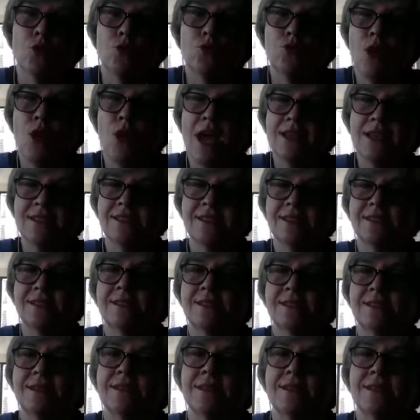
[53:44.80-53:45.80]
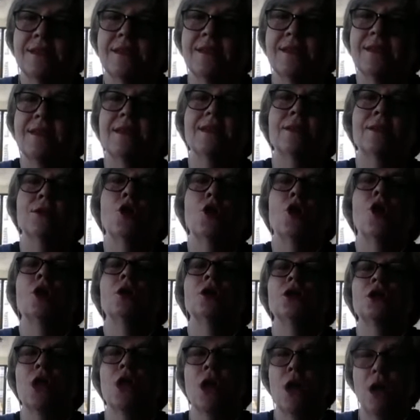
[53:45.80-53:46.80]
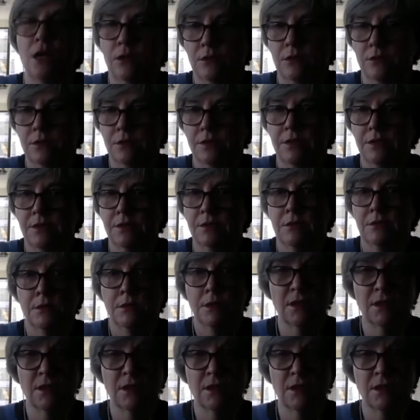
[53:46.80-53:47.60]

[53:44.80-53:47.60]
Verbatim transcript: Rest in our lungs.